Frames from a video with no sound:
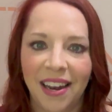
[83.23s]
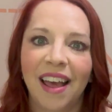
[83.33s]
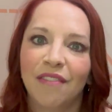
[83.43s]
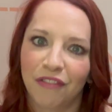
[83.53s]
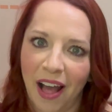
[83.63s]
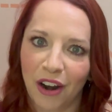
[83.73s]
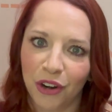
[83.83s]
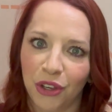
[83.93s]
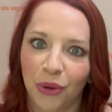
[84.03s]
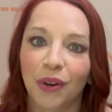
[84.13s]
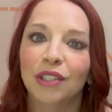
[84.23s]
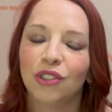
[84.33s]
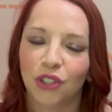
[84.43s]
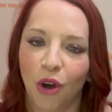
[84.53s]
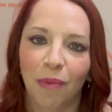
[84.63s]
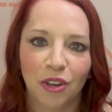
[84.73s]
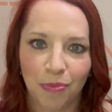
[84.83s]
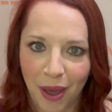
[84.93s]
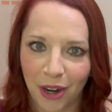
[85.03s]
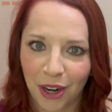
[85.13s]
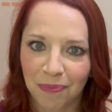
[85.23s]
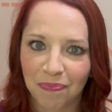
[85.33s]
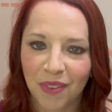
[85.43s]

and flatter you so much better.